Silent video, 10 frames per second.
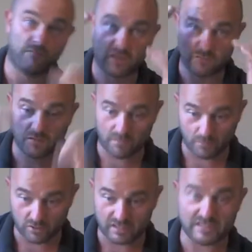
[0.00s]
Forgive me if I'm
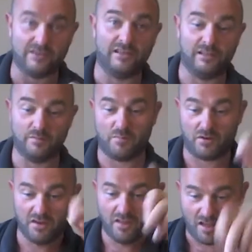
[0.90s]
looking down a little bit, but
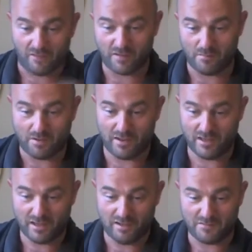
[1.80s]
I've got my